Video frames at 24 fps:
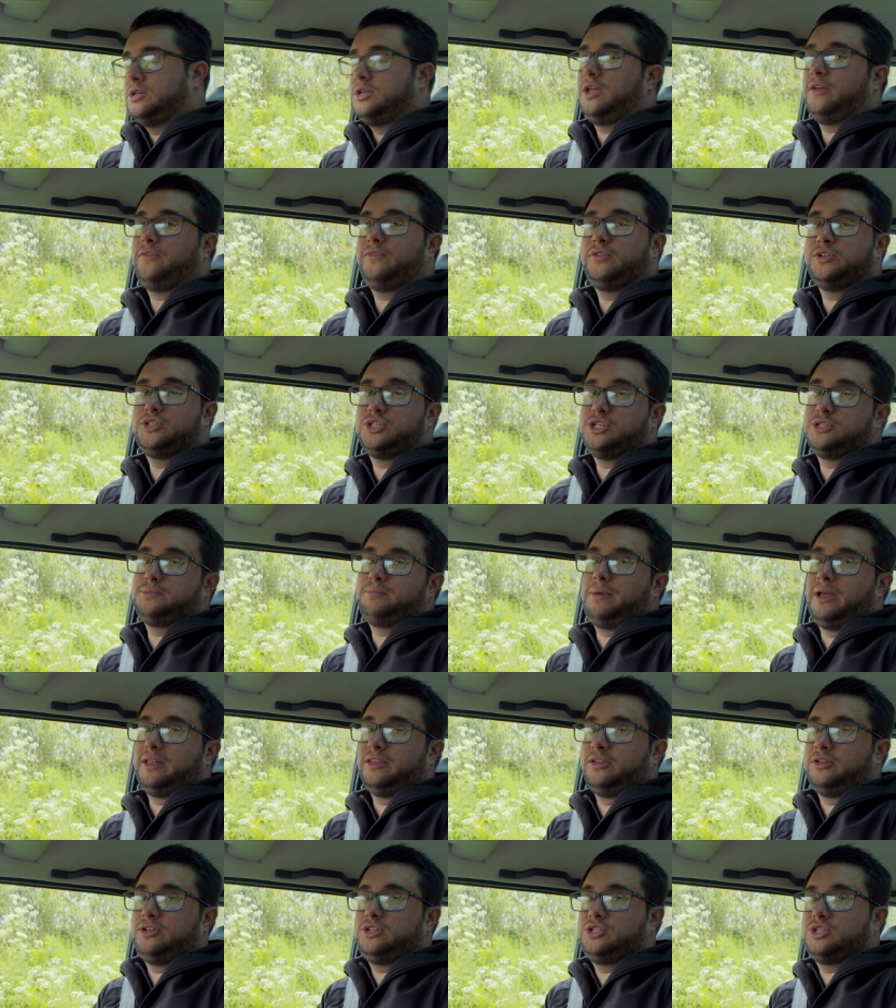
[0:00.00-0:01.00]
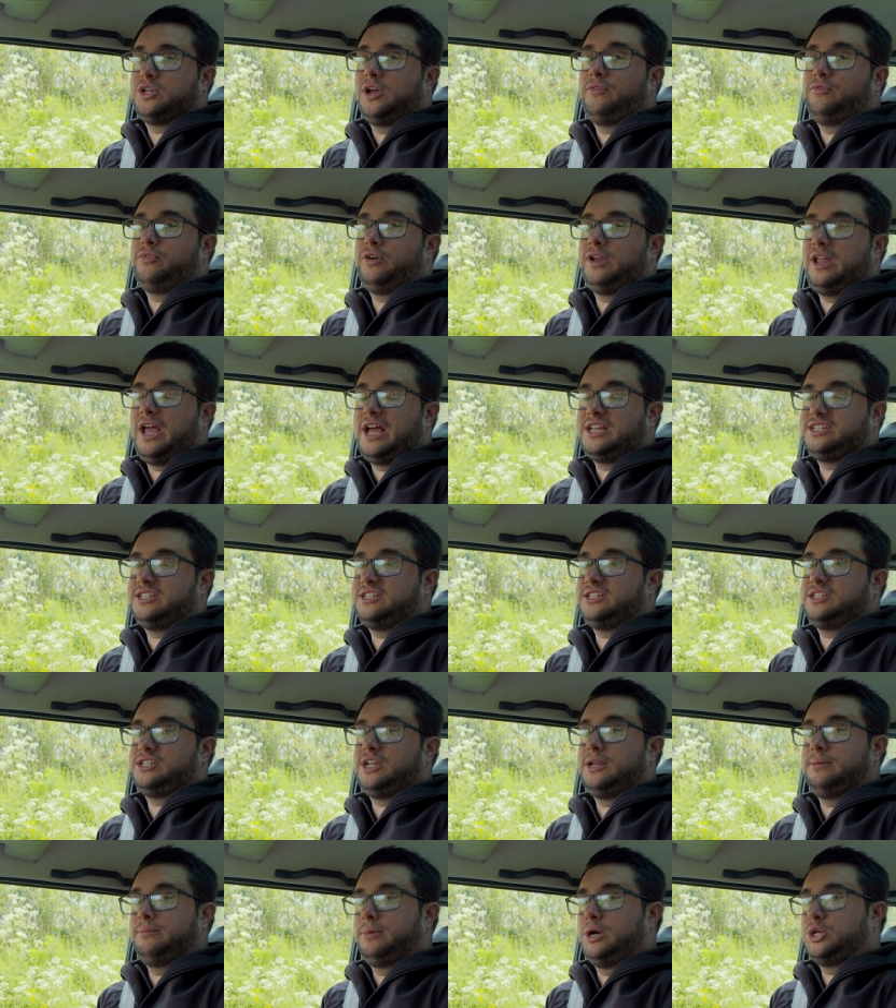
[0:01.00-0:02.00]
If you suspect the Discovery hasn't
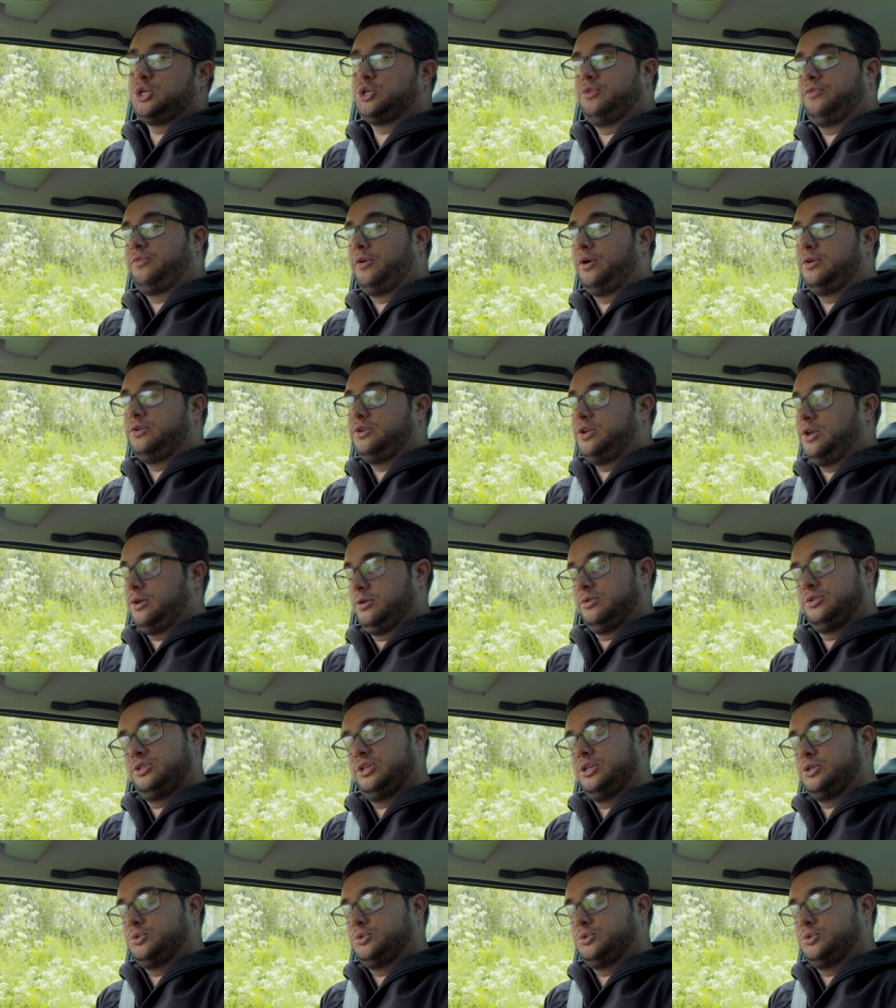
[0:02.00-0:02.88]
seen much off-road use,